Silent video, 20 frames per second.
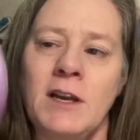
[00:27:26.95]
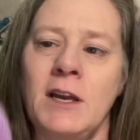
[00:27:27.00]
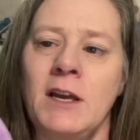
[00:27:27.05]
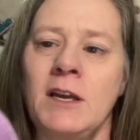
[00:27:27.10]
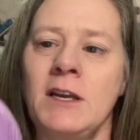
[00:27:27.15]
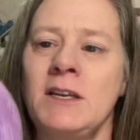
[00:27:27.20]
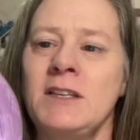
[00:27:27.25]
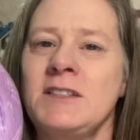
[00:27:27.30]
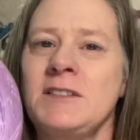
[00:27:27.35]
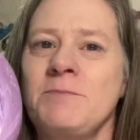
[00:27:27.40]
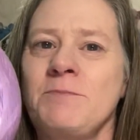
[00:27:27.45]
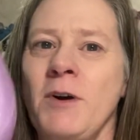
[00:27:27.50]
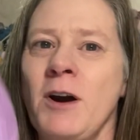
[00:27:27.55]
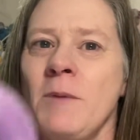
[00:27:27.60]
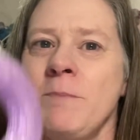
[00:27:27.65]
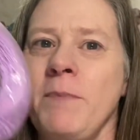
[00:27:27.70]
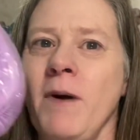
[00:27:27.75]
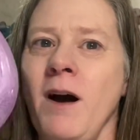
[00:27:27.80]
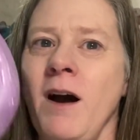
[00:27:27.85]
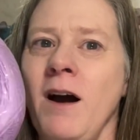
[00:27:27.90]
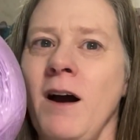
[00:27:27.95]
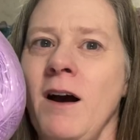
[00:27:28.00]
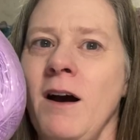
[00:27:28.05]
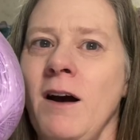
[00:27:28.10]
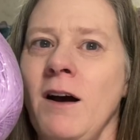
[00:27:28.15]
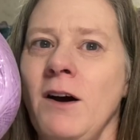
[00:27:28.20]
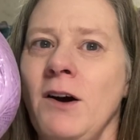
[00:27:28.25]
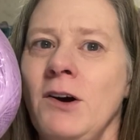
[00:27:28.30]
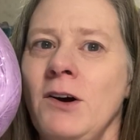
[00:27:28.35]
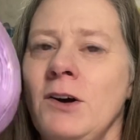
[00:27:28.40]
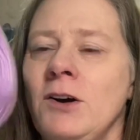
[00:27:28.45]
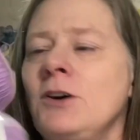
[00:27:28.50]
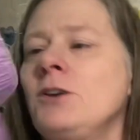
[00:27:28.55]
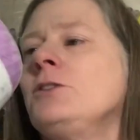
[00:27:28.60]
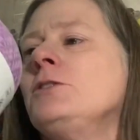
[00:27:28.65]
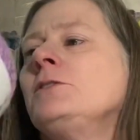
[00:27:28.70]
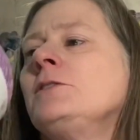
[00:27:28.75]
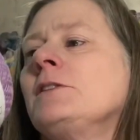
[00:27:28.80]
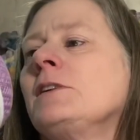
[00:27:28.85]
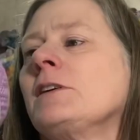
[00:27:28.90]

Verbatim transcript: It's purple!